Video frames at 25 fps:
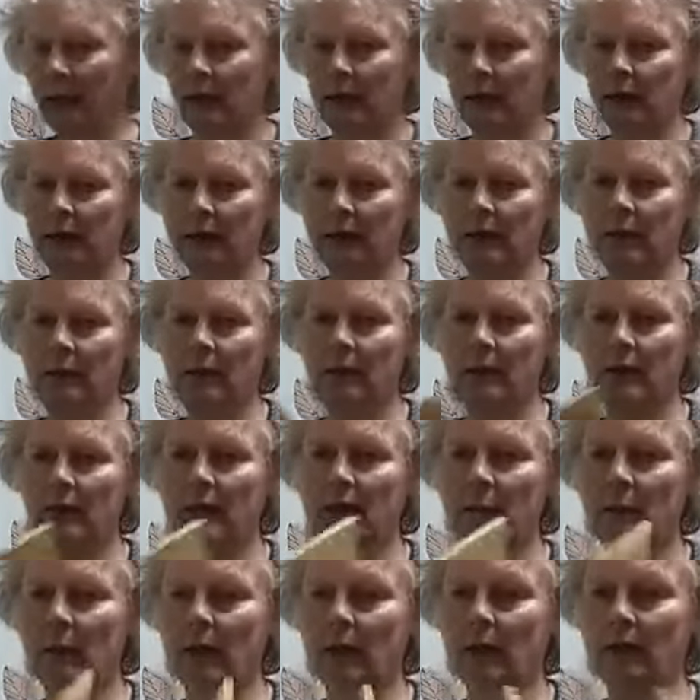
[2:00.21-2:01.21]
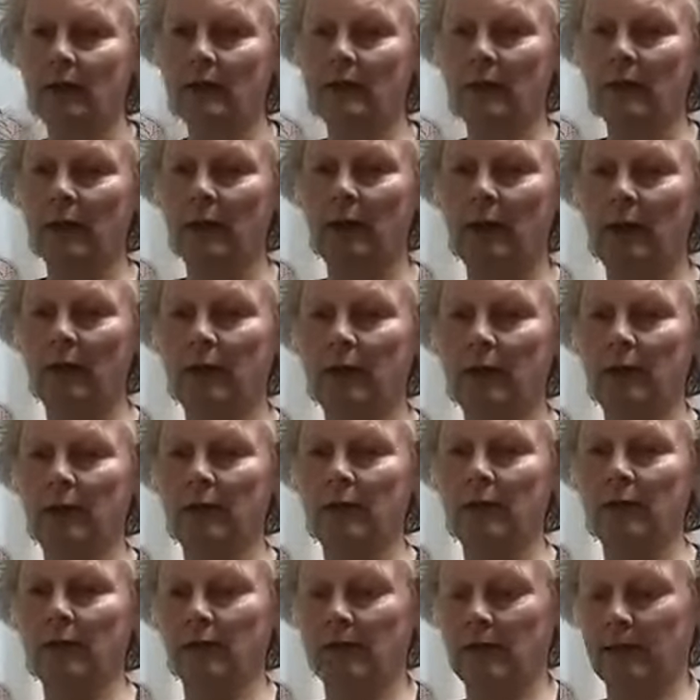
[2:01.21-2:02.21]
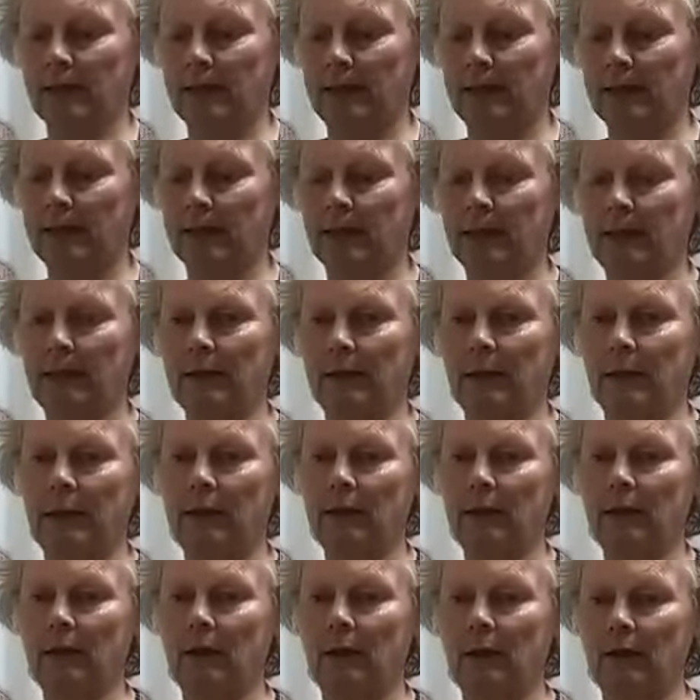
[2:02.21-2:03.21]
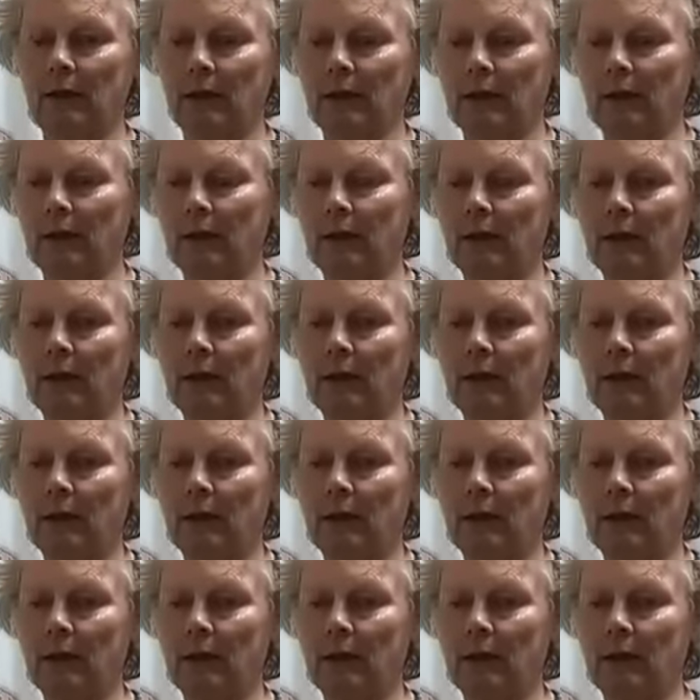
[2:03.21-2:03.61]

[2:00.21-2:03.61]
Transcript: So these ones are a sort of standard size carder,